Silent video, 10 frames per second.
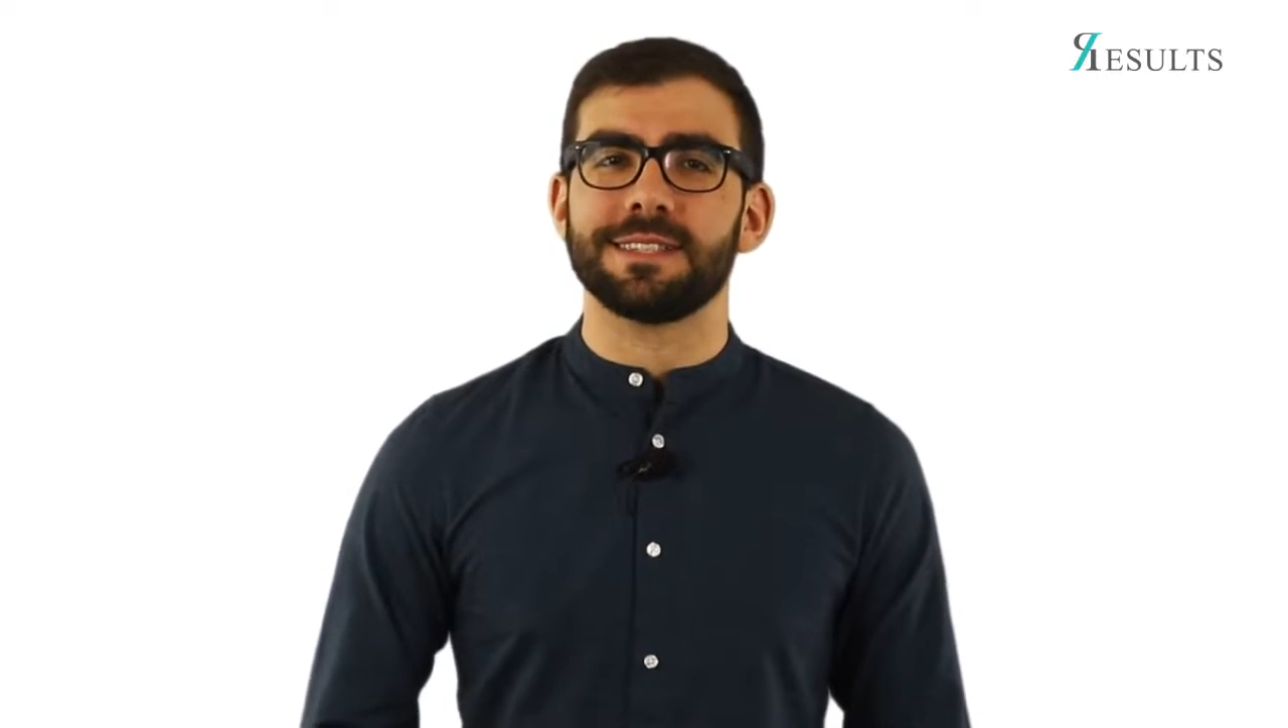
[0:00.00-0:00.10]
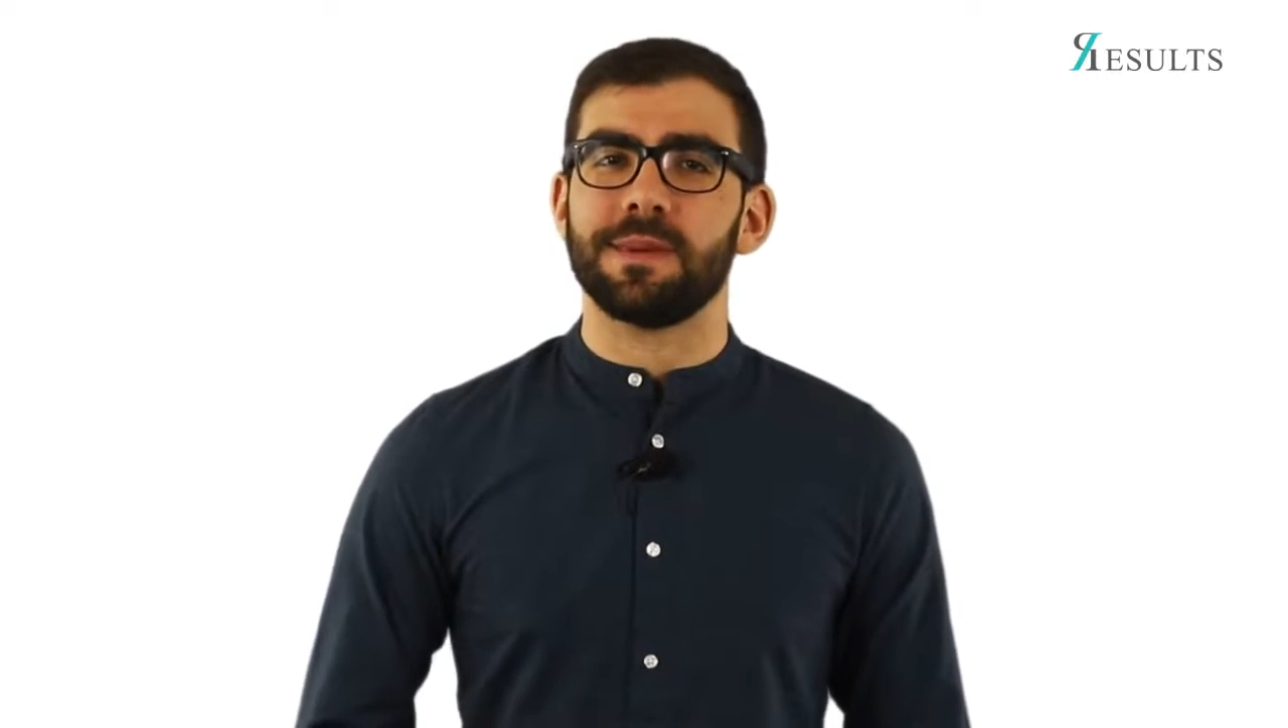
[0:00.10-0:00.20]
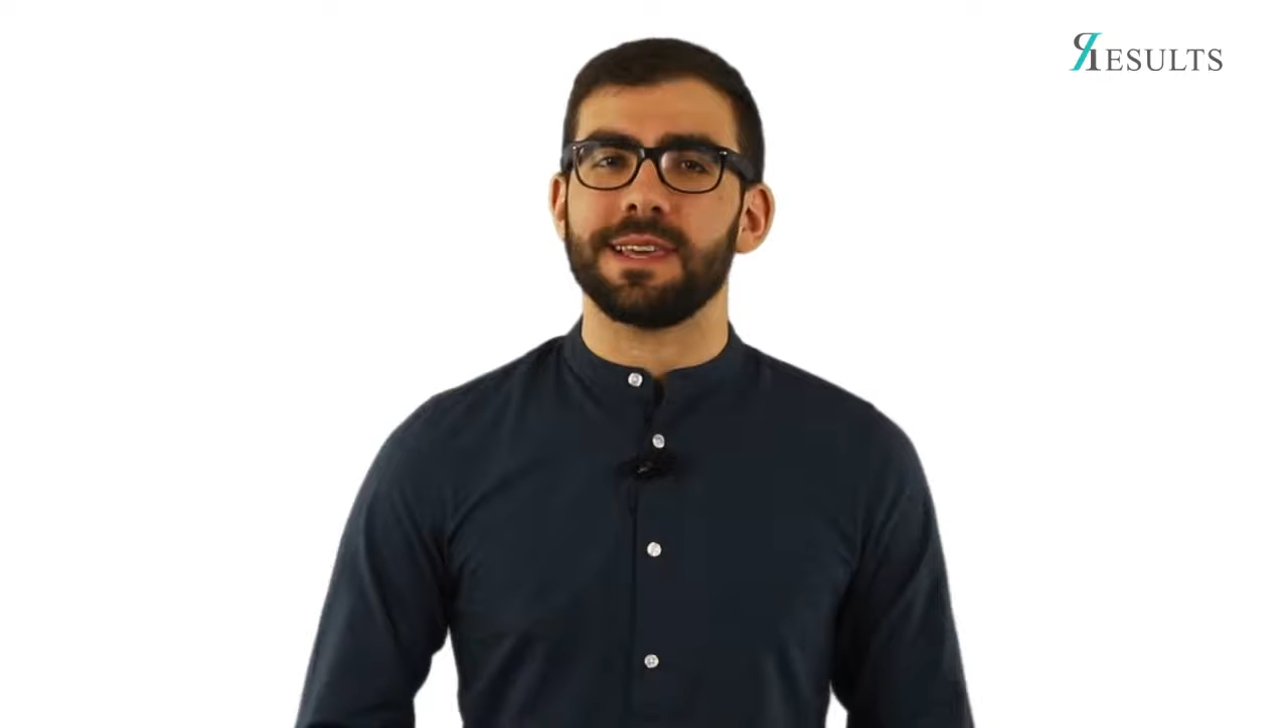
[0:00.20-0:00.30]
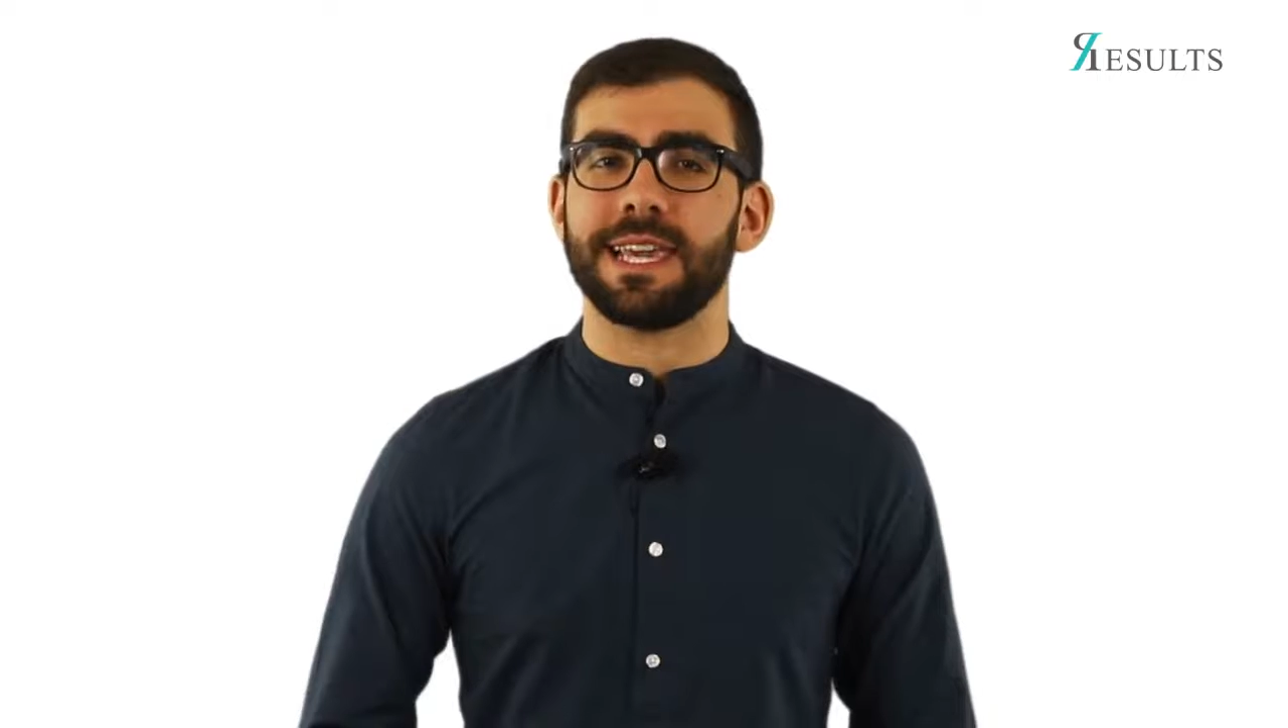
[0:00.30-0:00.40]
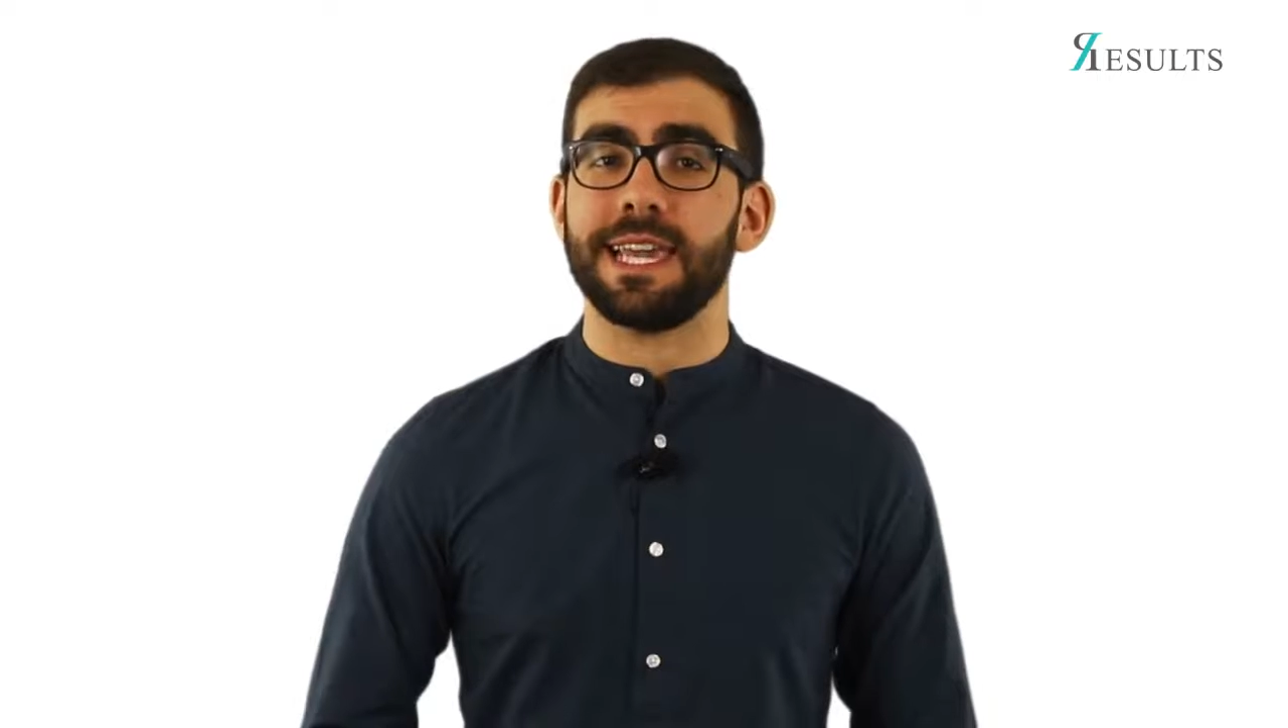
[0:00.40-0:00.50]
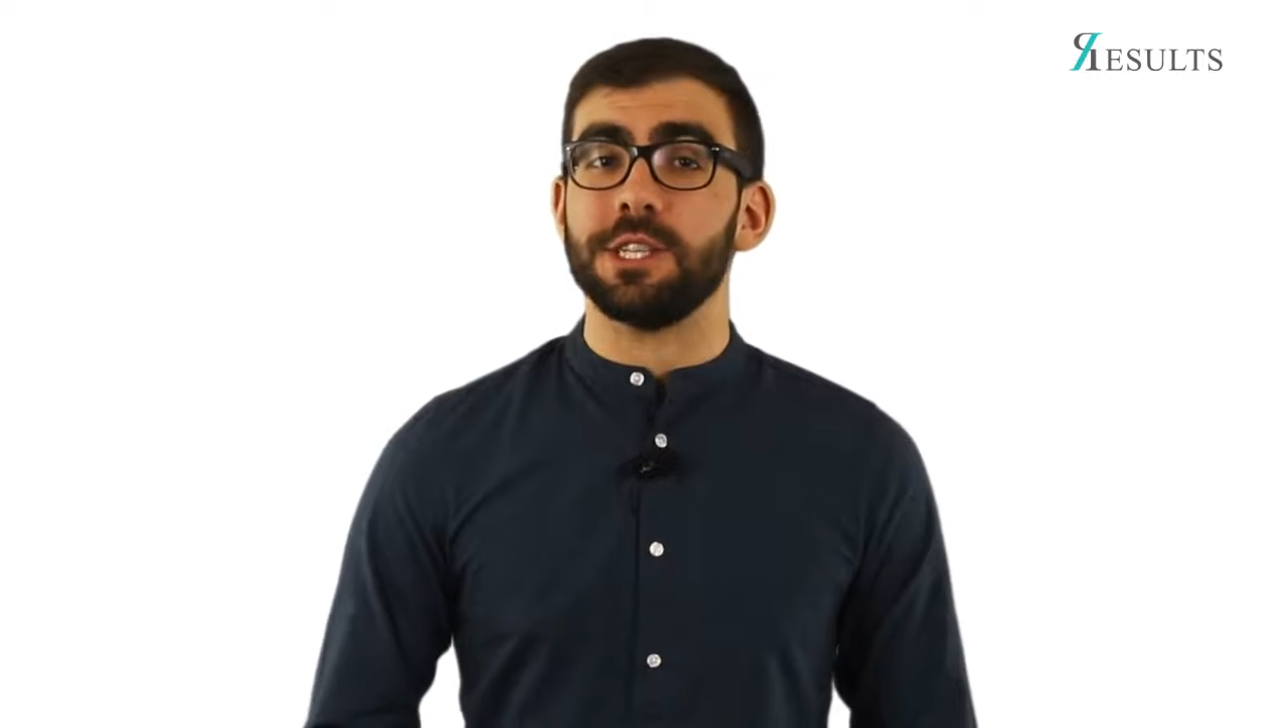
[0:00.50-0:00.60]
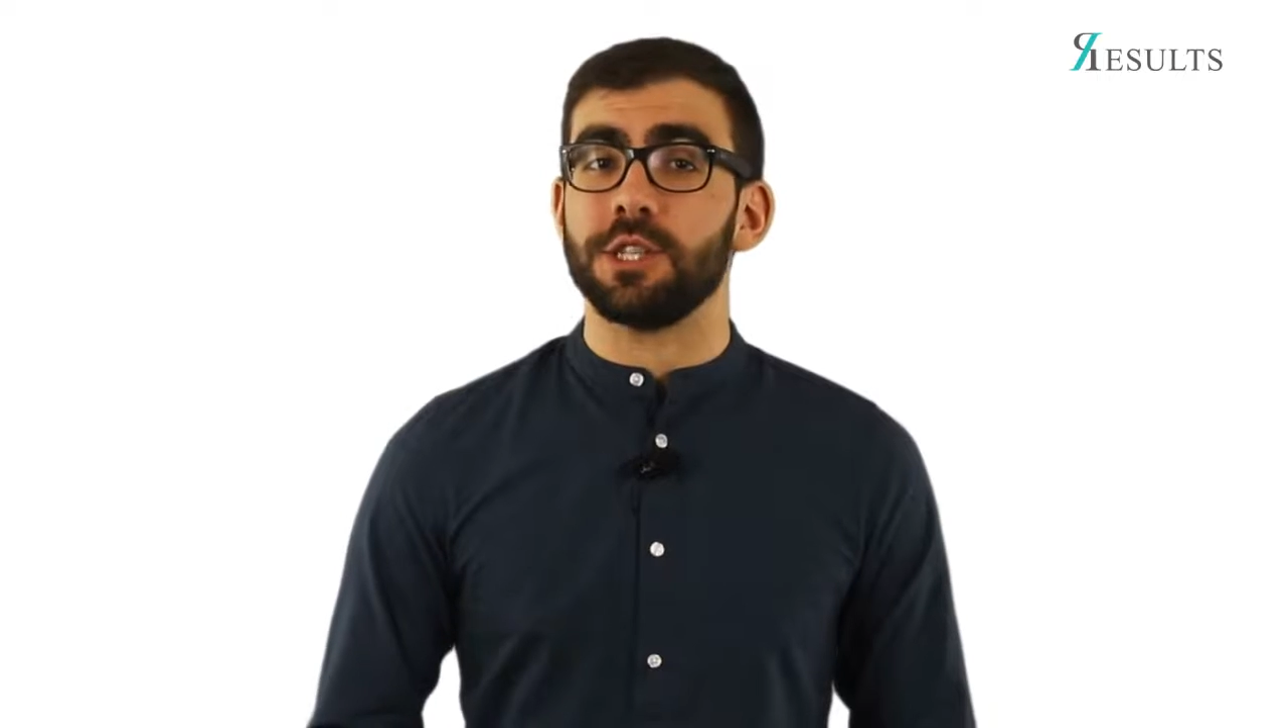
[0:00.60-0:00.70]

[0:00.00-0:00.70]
some of the key